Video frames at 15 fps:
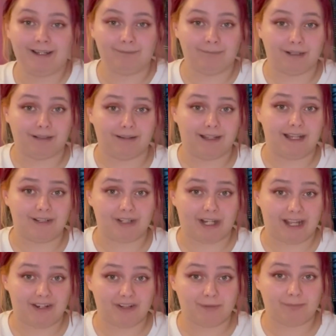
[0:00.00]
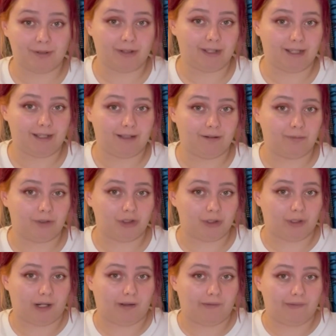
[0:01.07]
my little education book here, which
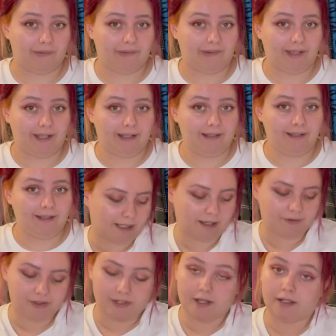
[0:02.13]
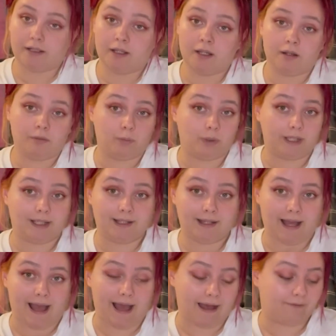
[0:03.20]
you can't see. Outside, we
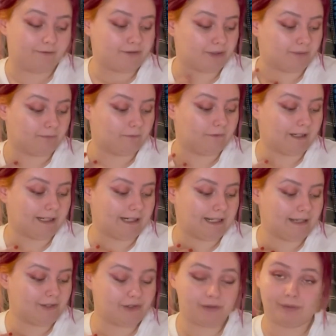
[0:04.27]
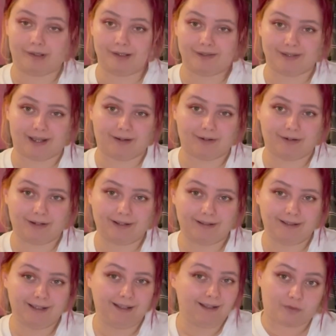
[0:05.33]
have some really sweet sakura.
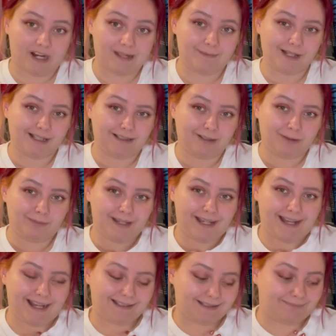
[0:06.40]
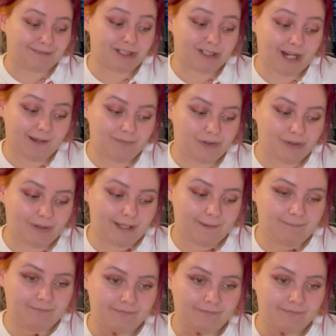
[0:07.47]
Frame it a little bit, add some shape to it.